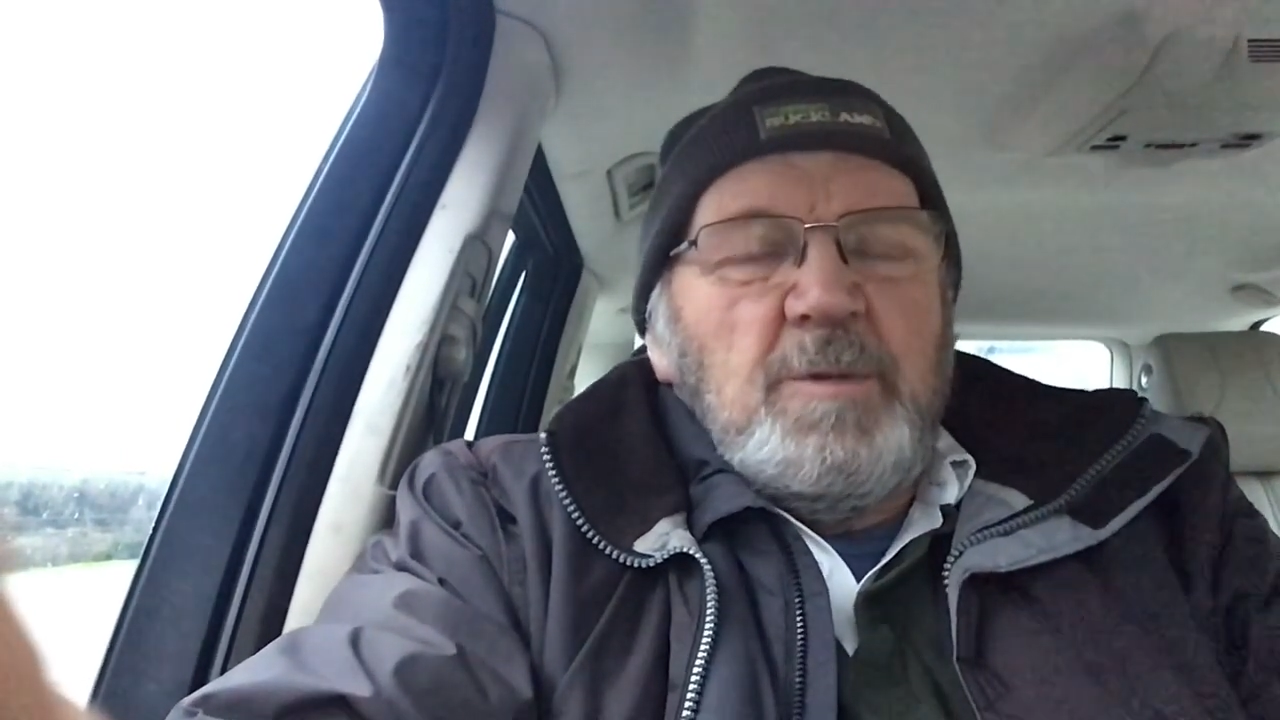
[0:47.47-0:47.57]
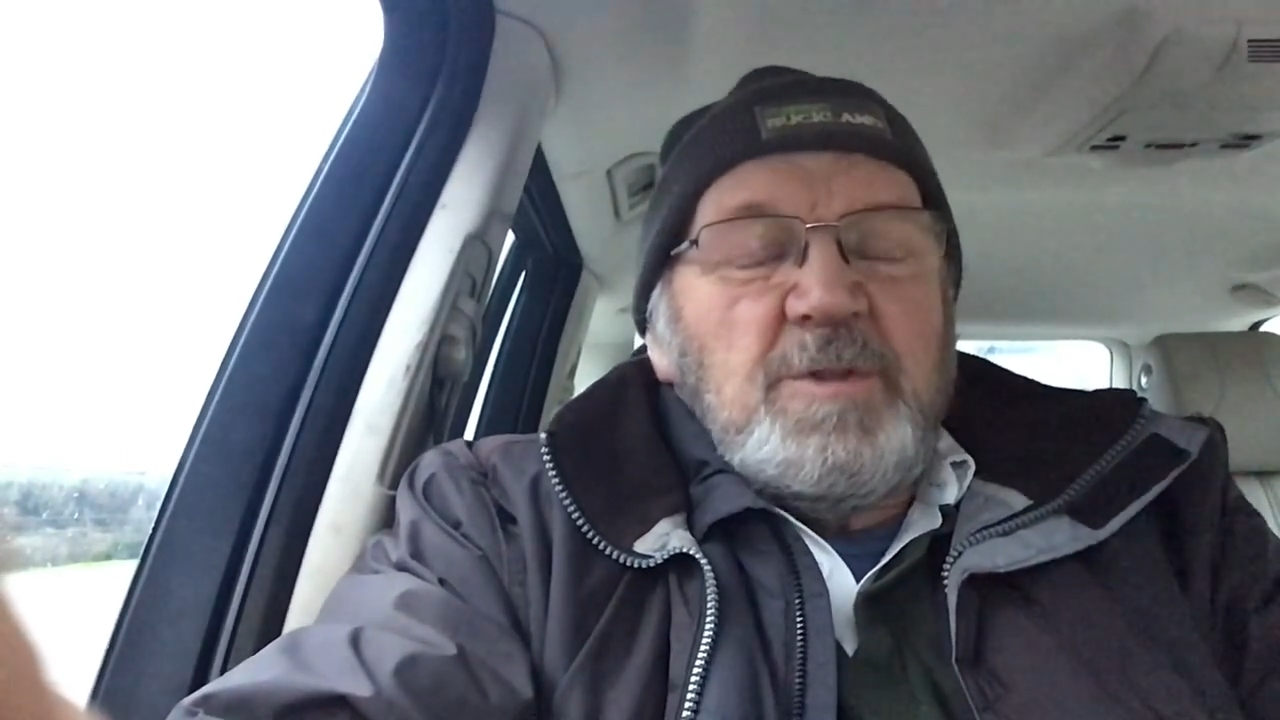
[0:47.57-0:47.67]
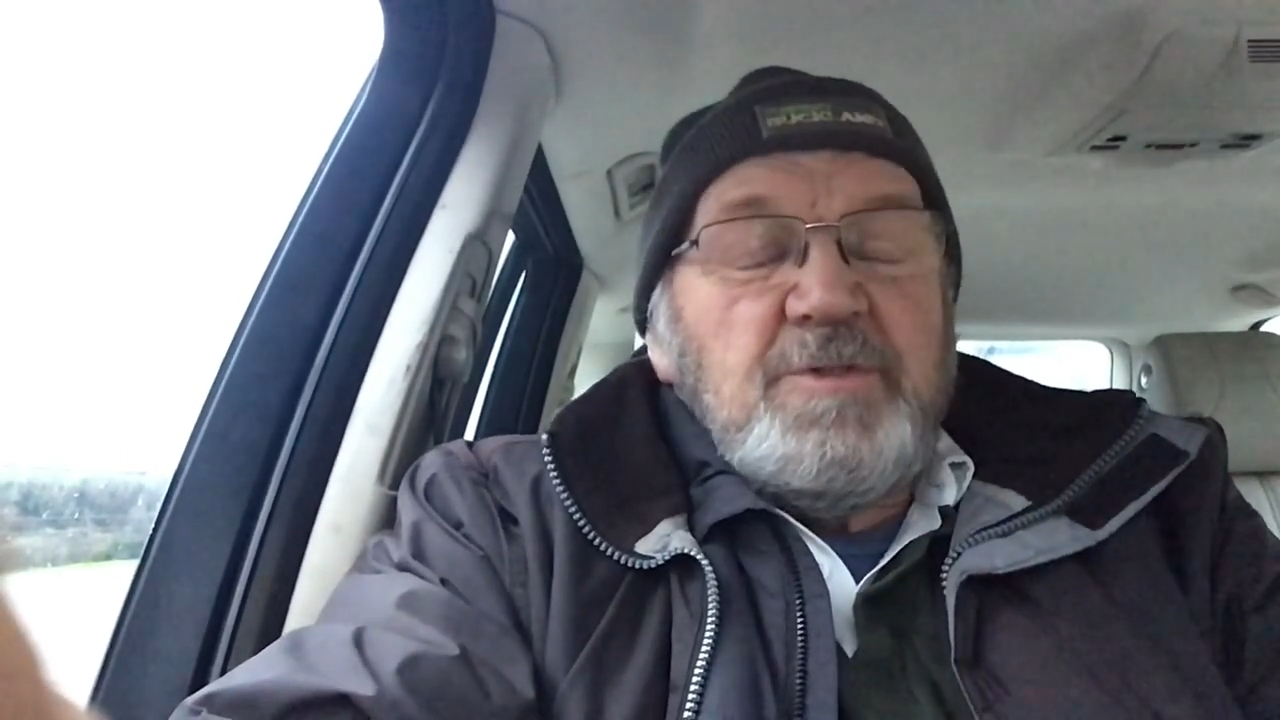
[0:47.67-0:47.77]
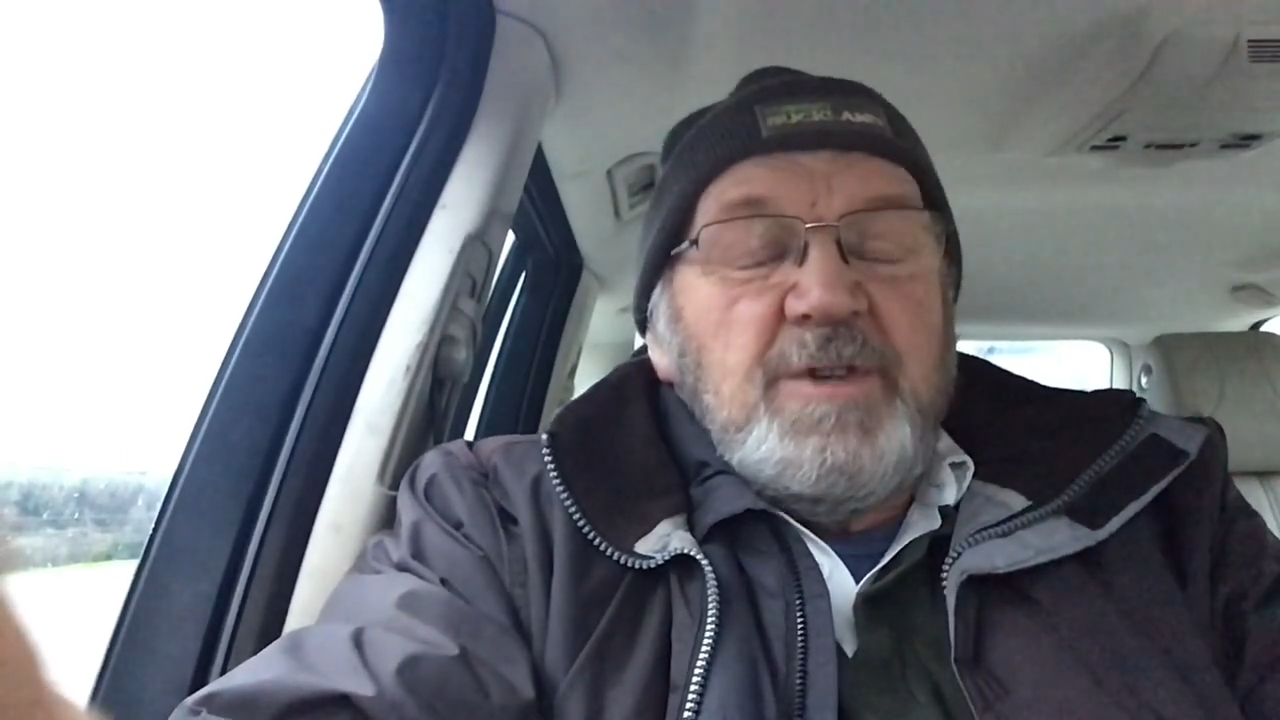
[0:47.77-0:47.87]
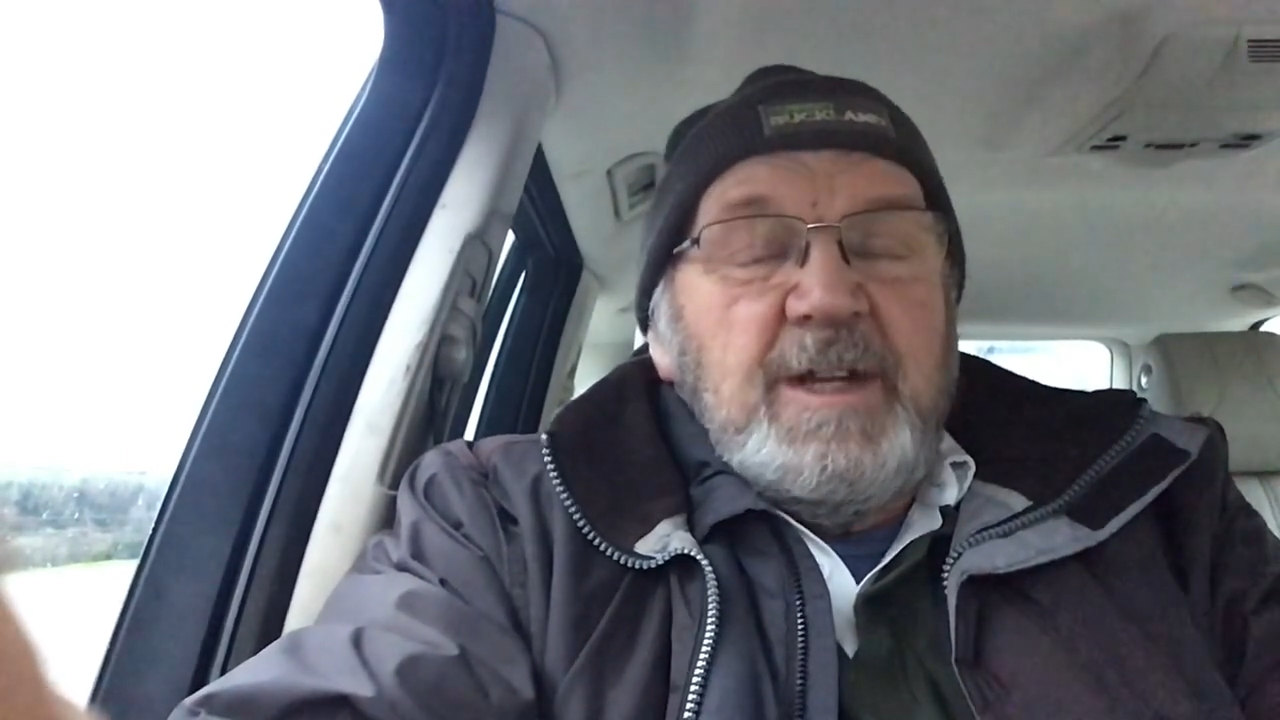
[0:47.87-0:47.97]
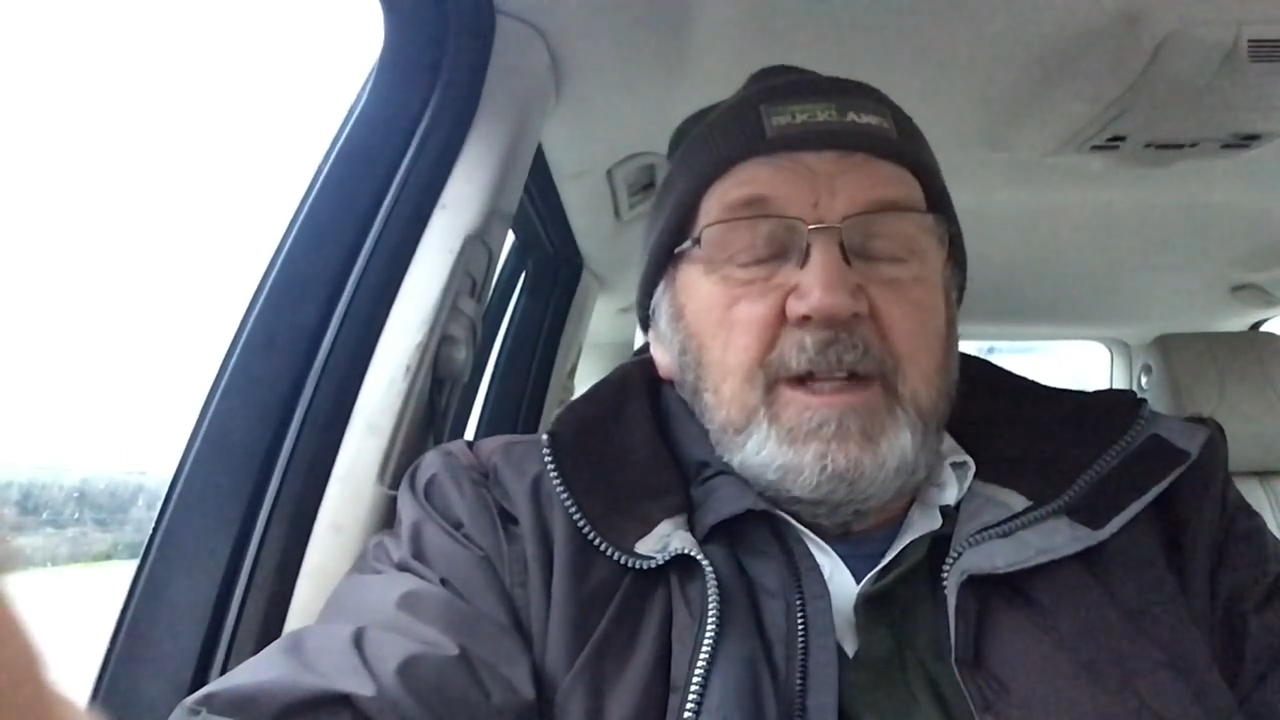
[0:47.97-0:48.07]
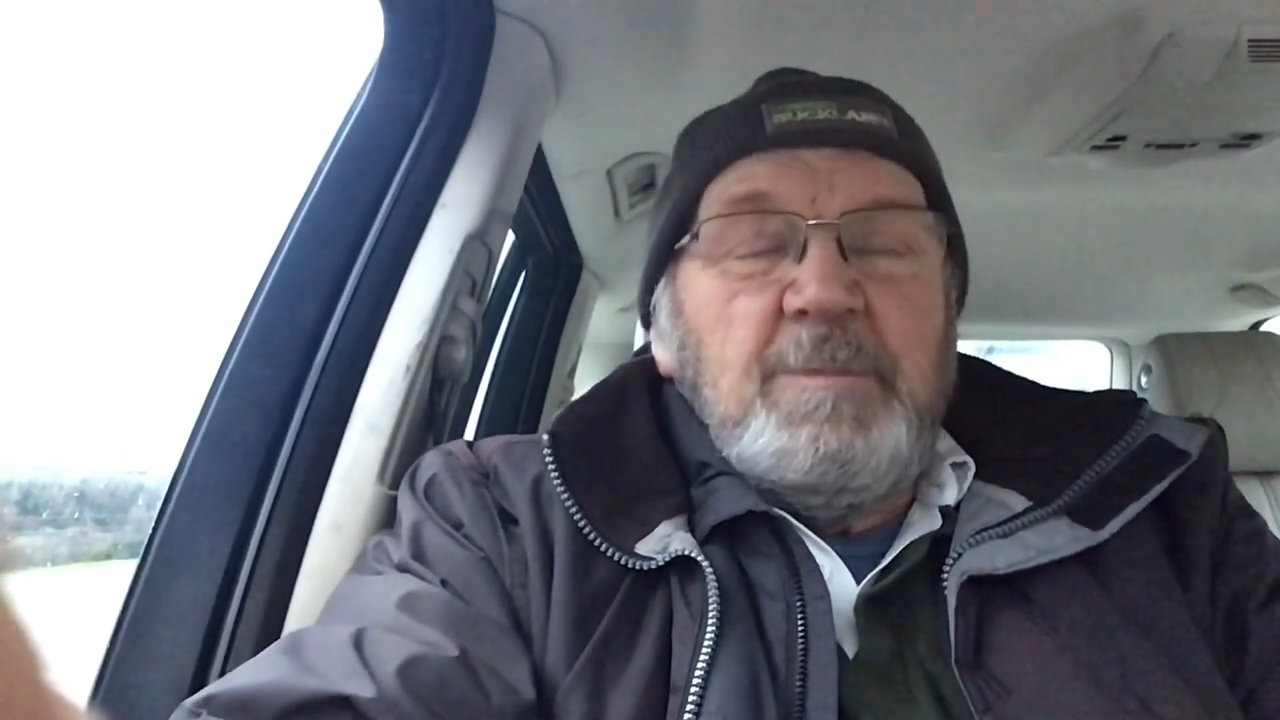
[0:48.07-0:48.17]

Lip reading: was ready.